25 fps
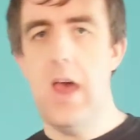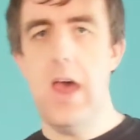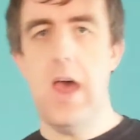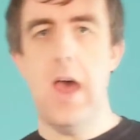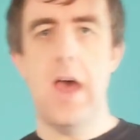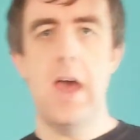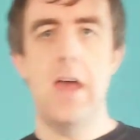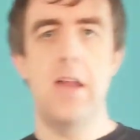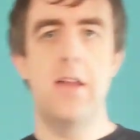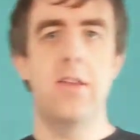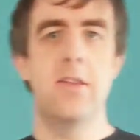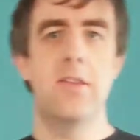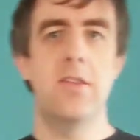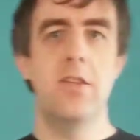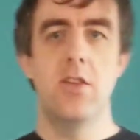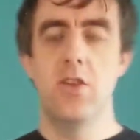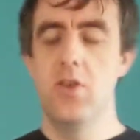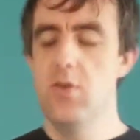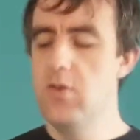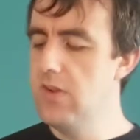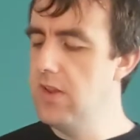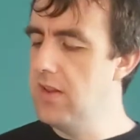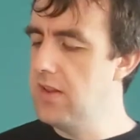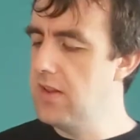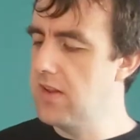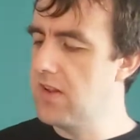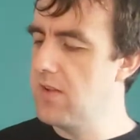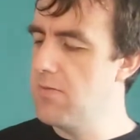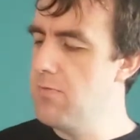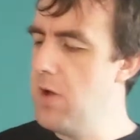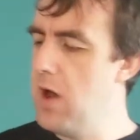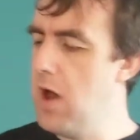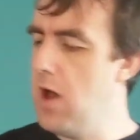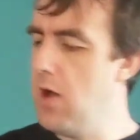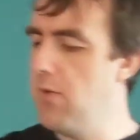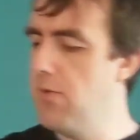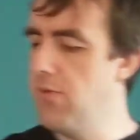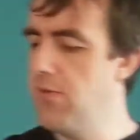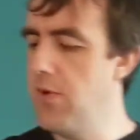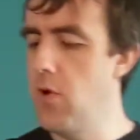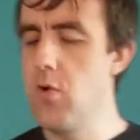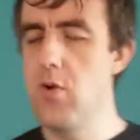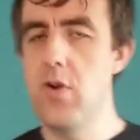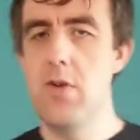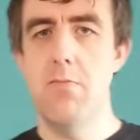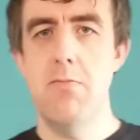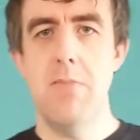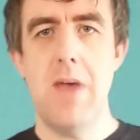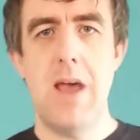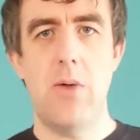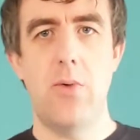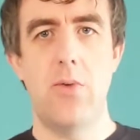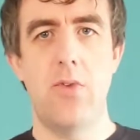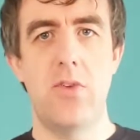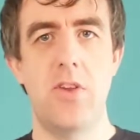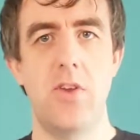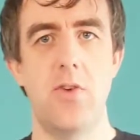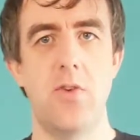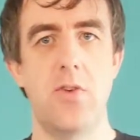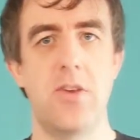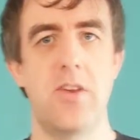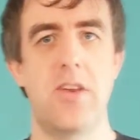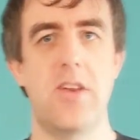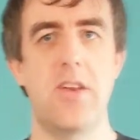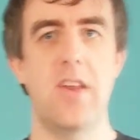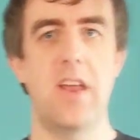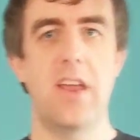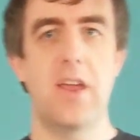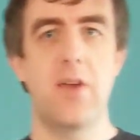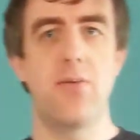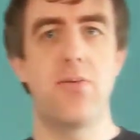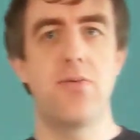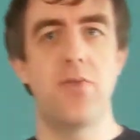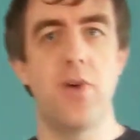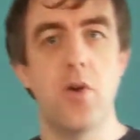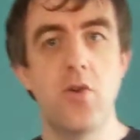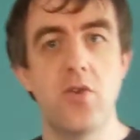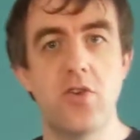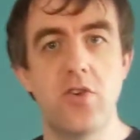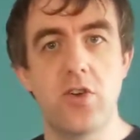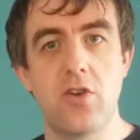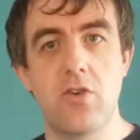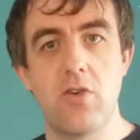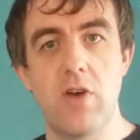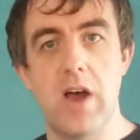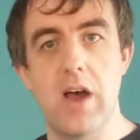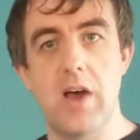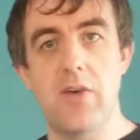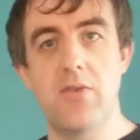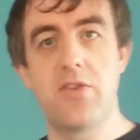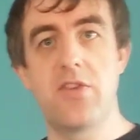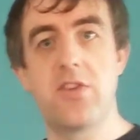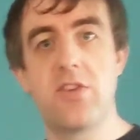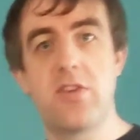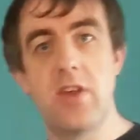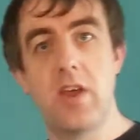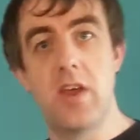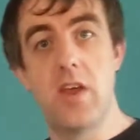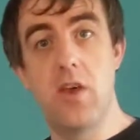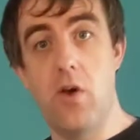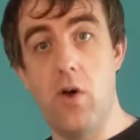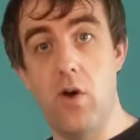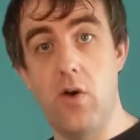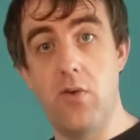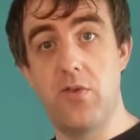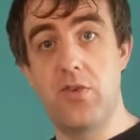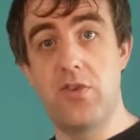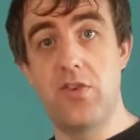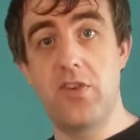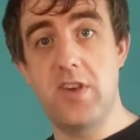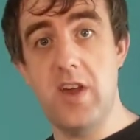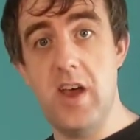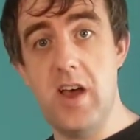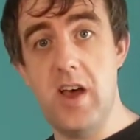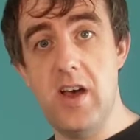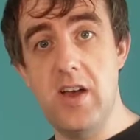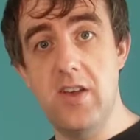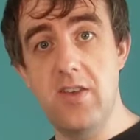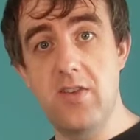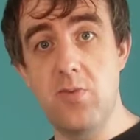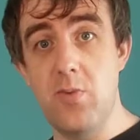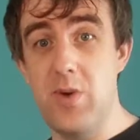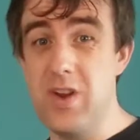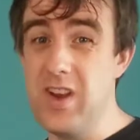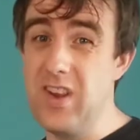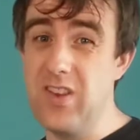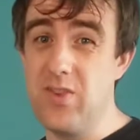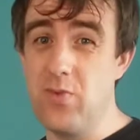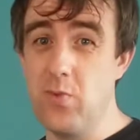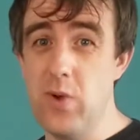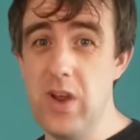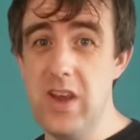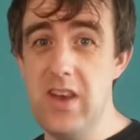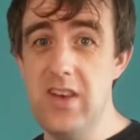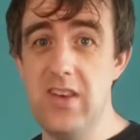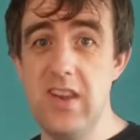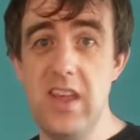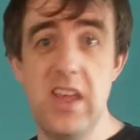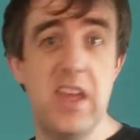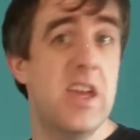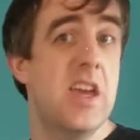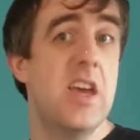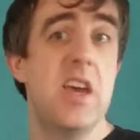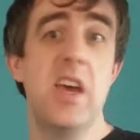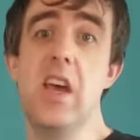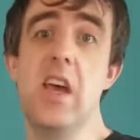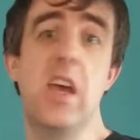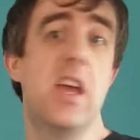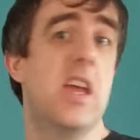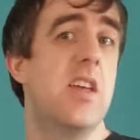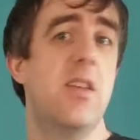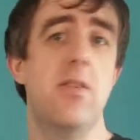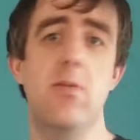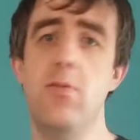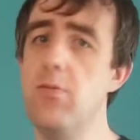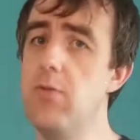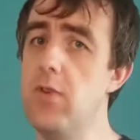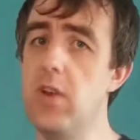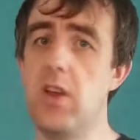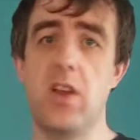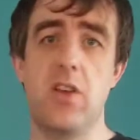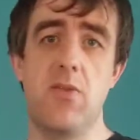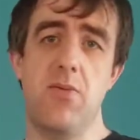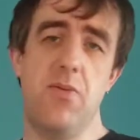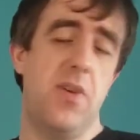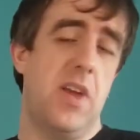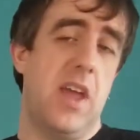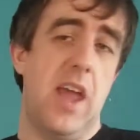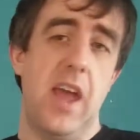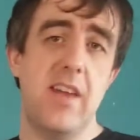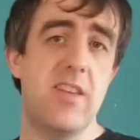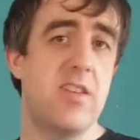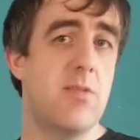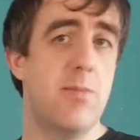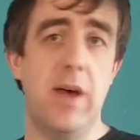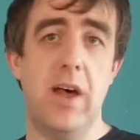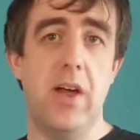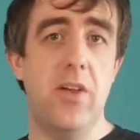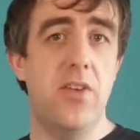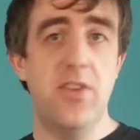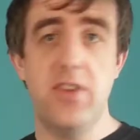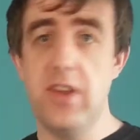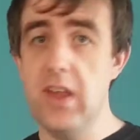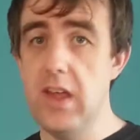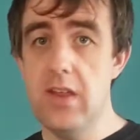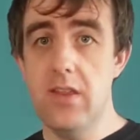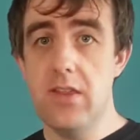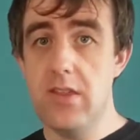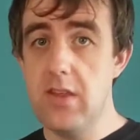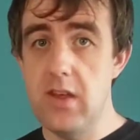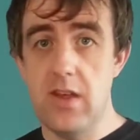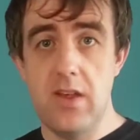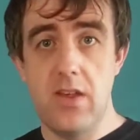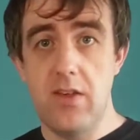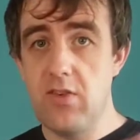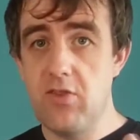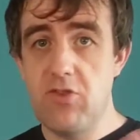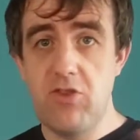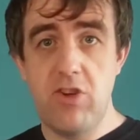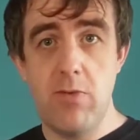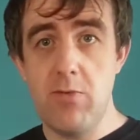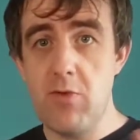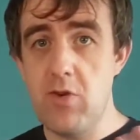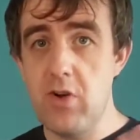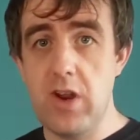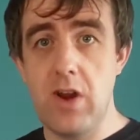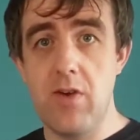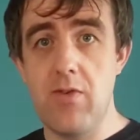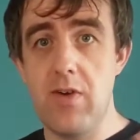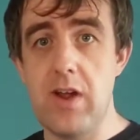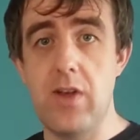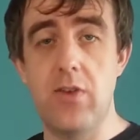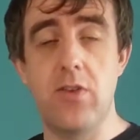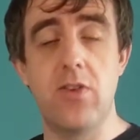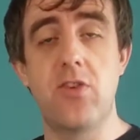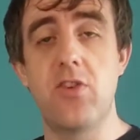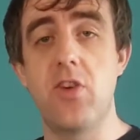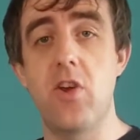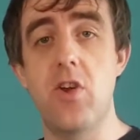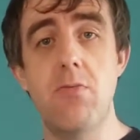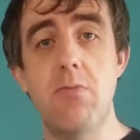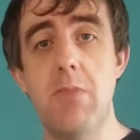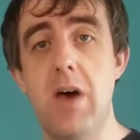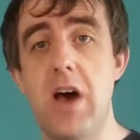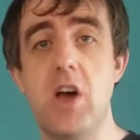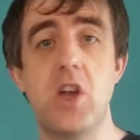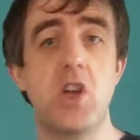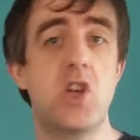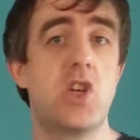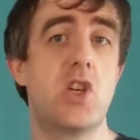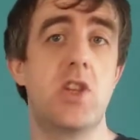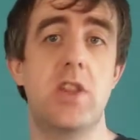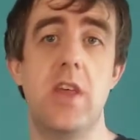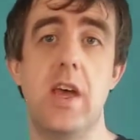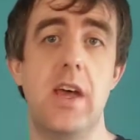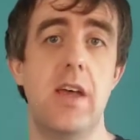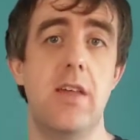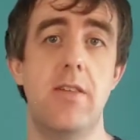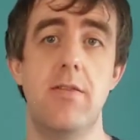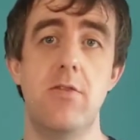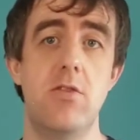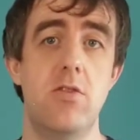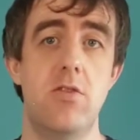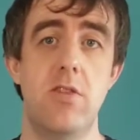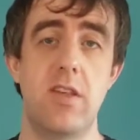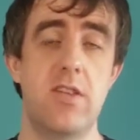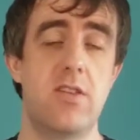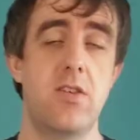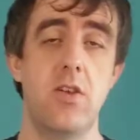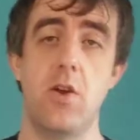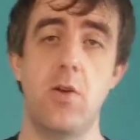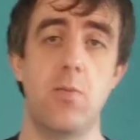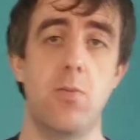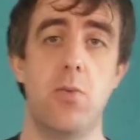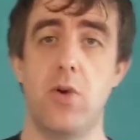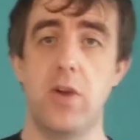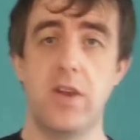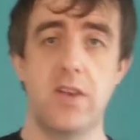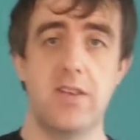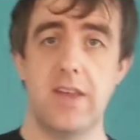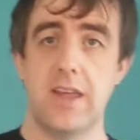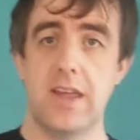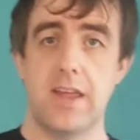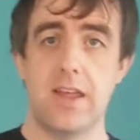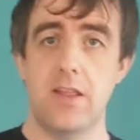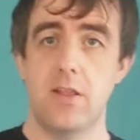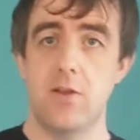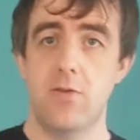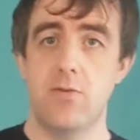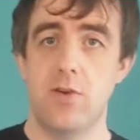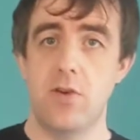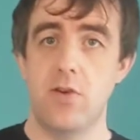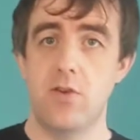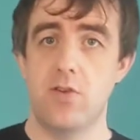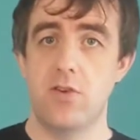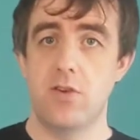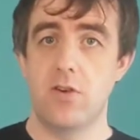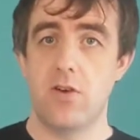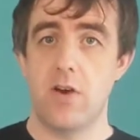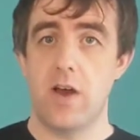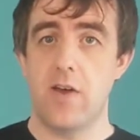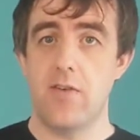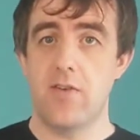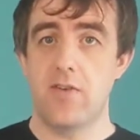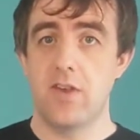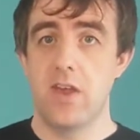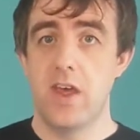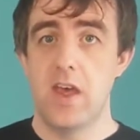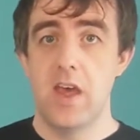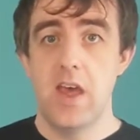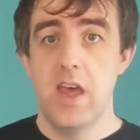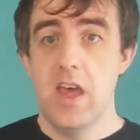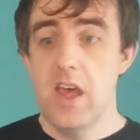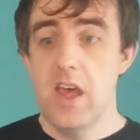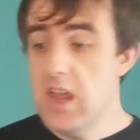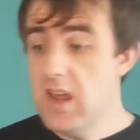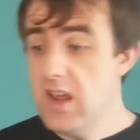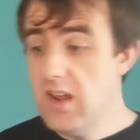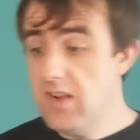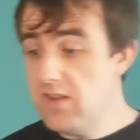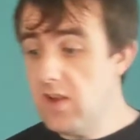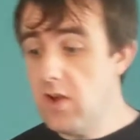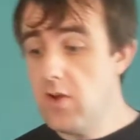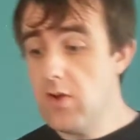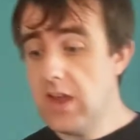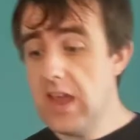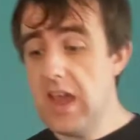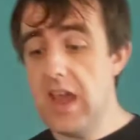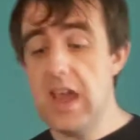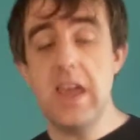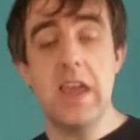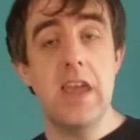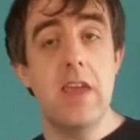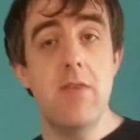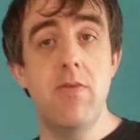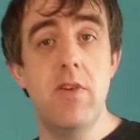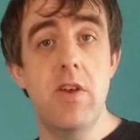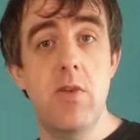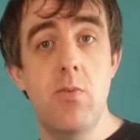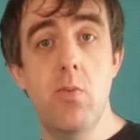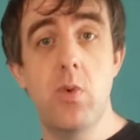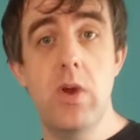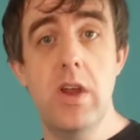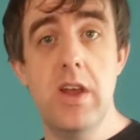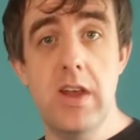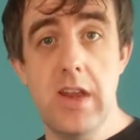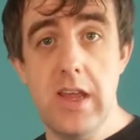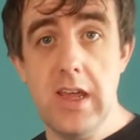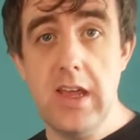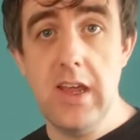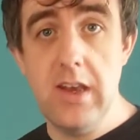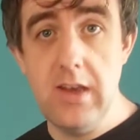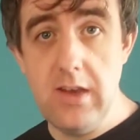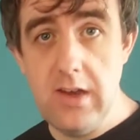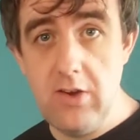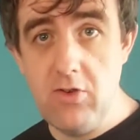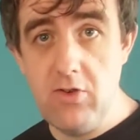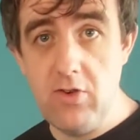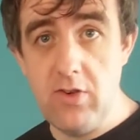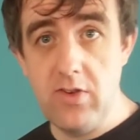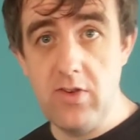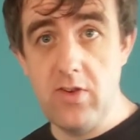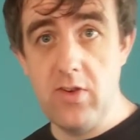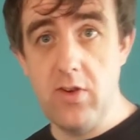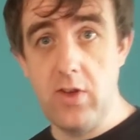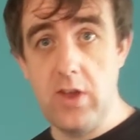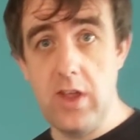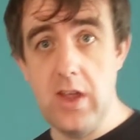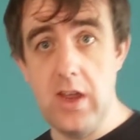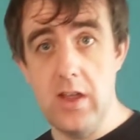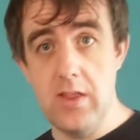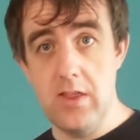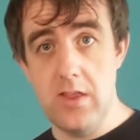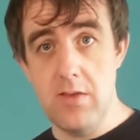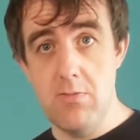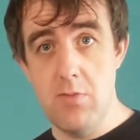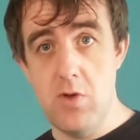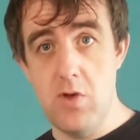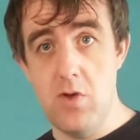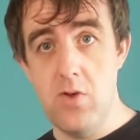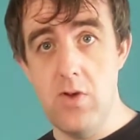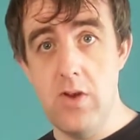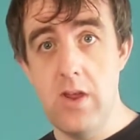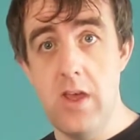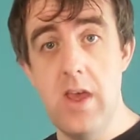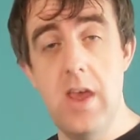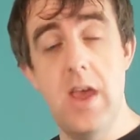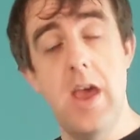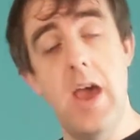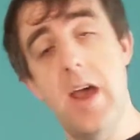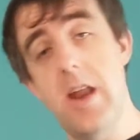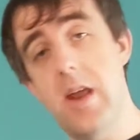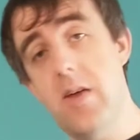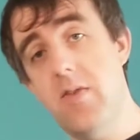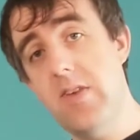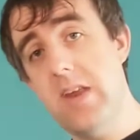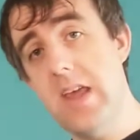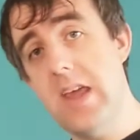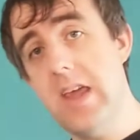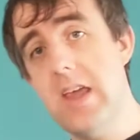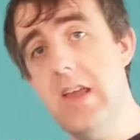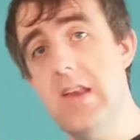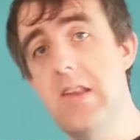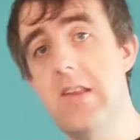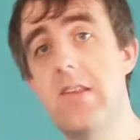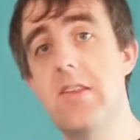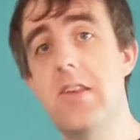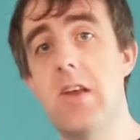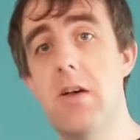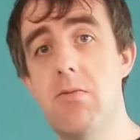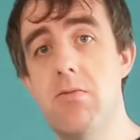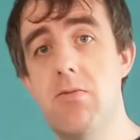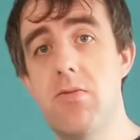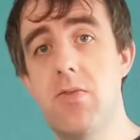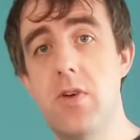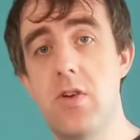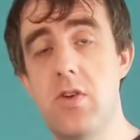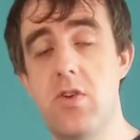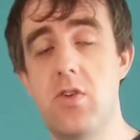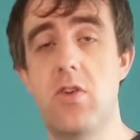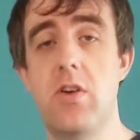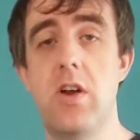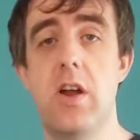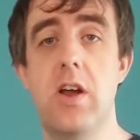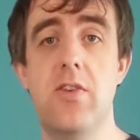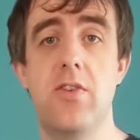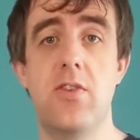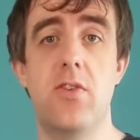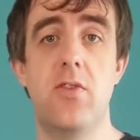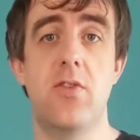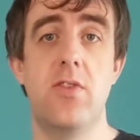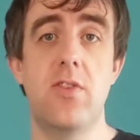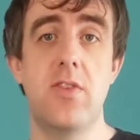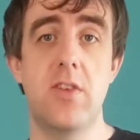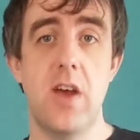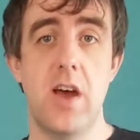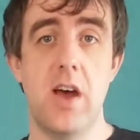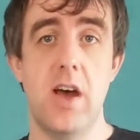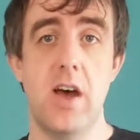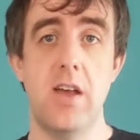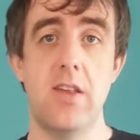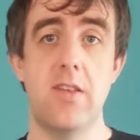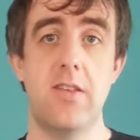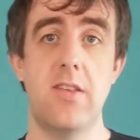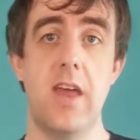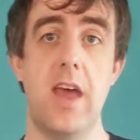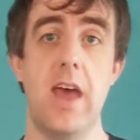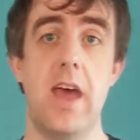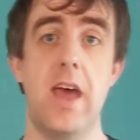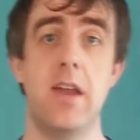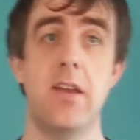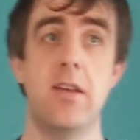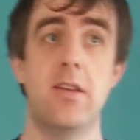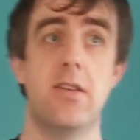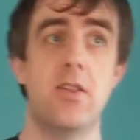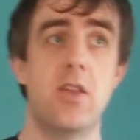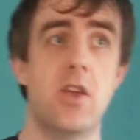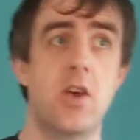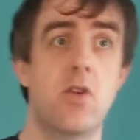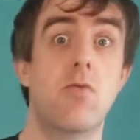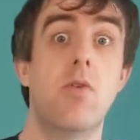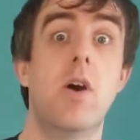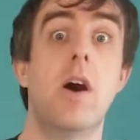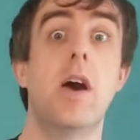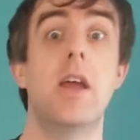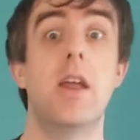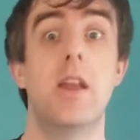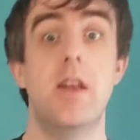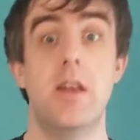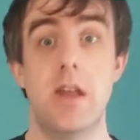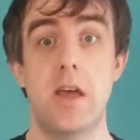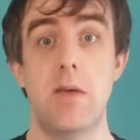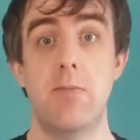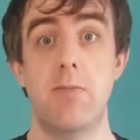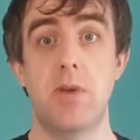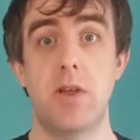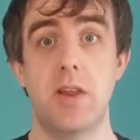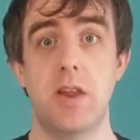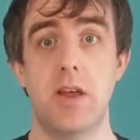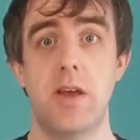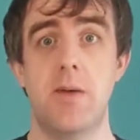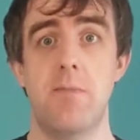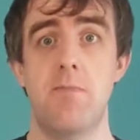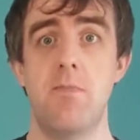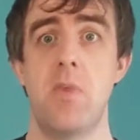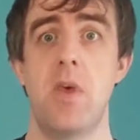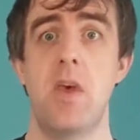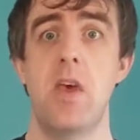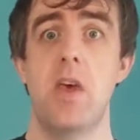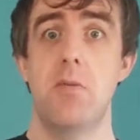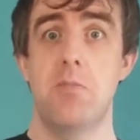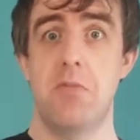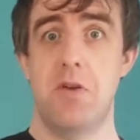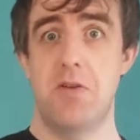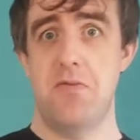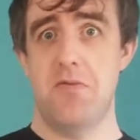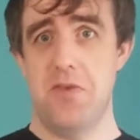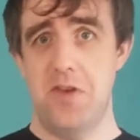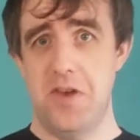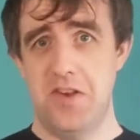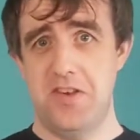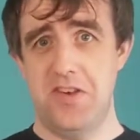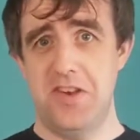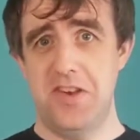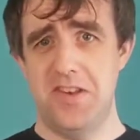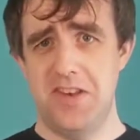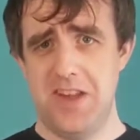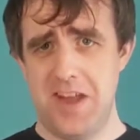And using the smartphone mount in order to take photographs of stars when it's windy, you forget about it. They're shimmering around so much that there's no point taking the photographs. It's okay even in windy conditions looking at the moon. And I've taken some photographs of stars and the Orion Nebula. My first